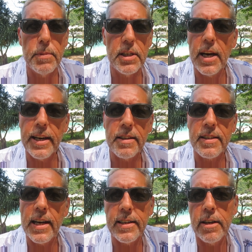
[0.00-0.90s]
midnight and
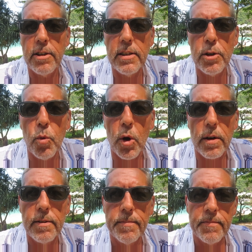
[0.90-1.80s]
sat down and did work.
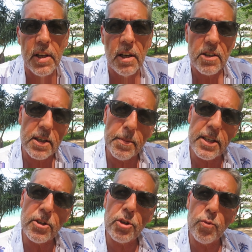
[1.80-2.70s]
Some of
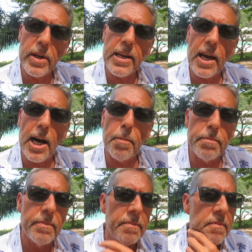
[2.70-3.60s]
this is recap,
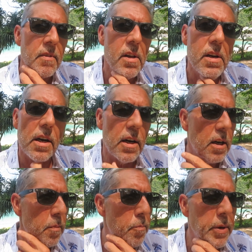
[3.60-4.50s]

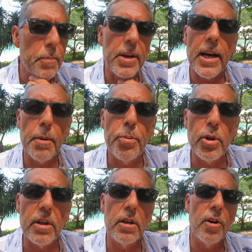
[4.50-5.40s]
but I'm kind of
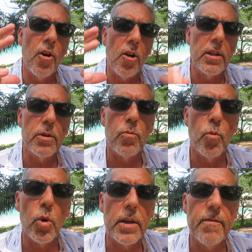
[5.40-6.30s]
putting it all
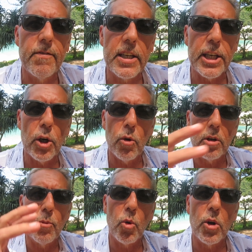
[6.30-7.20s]
in one video in
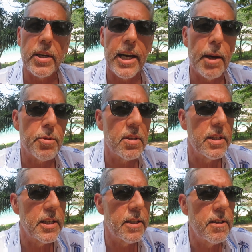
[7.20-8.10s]
a more
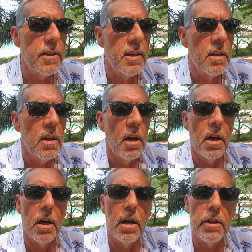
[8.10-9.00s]
encapsulated
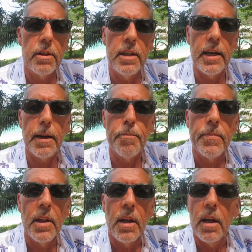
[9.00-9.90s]
thing.
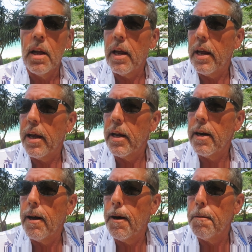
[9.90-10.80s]

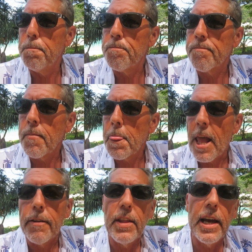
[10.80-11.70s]
And
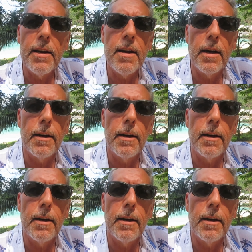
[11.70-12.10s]
then,